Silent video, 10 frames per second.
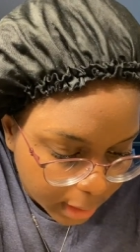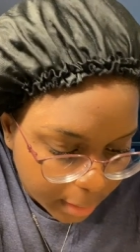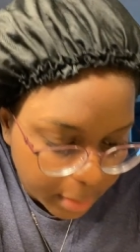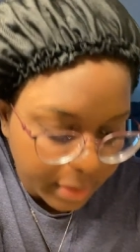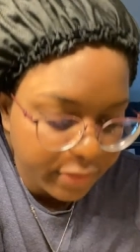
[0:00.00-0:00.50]

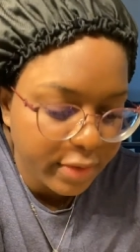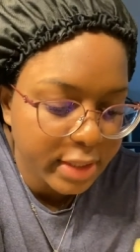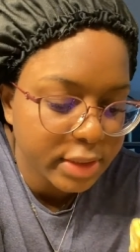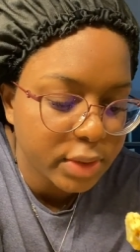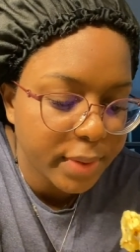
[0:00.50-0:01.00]
But my friend
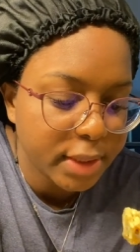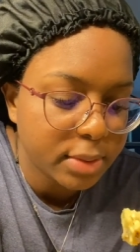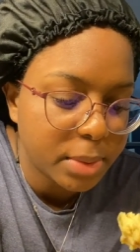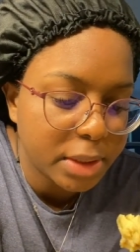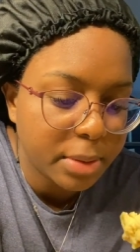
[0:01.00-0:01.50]
is going to
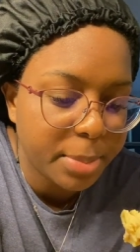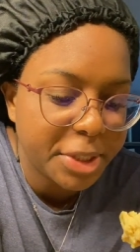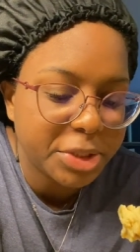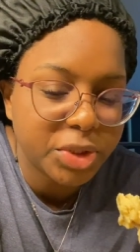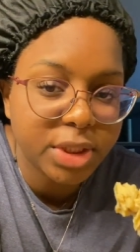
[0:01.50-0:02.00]
Monica
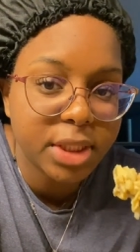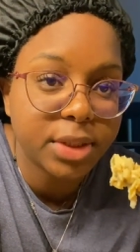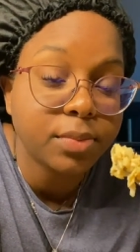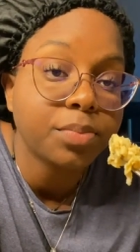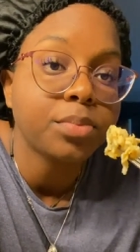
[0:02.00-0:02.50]
Partridge because
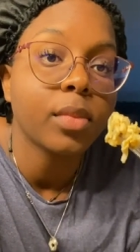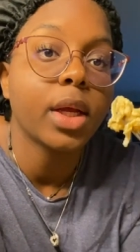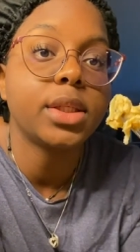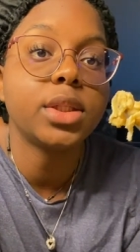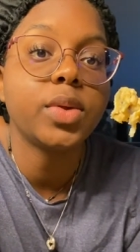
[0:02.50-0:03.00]

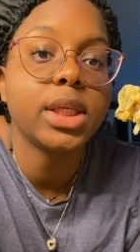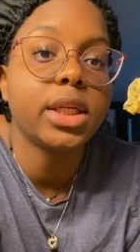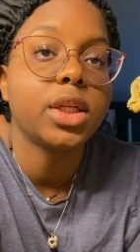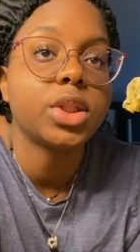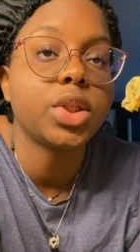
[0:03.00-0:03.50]
she's doing the
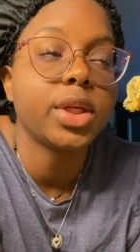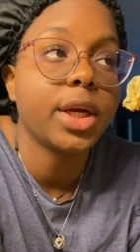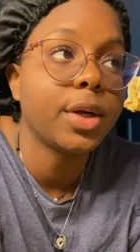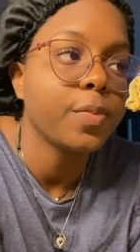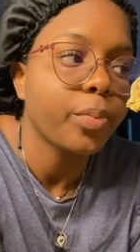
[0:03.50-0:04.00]
industrial year